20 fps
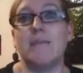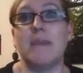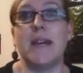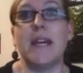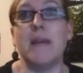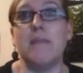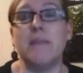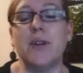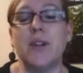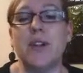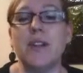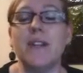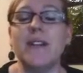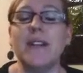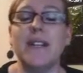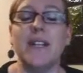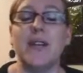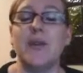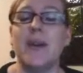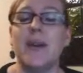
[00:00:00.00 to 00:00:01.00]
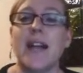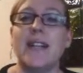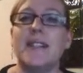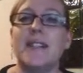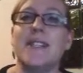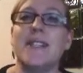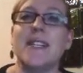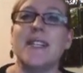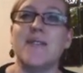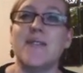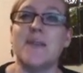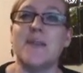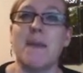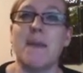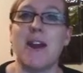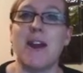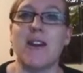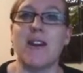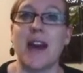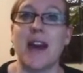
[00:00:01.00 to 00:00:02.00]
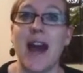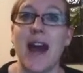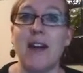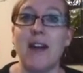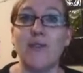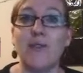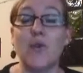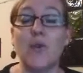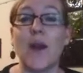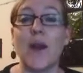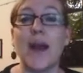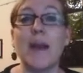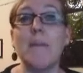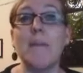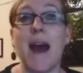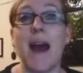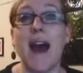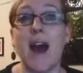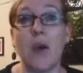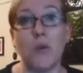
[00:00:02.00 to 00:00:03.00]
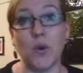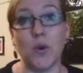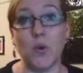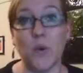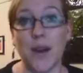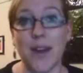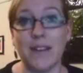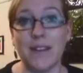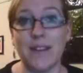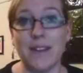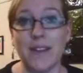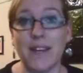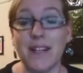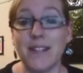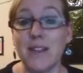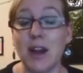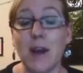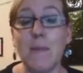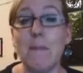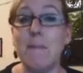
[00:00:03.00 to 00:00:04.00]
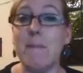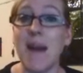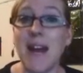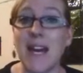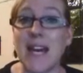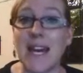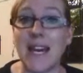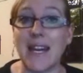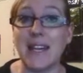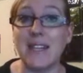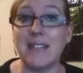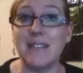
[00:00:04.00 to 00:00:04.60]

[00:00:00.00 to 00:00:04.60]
people in the United States of America have great power with is our money.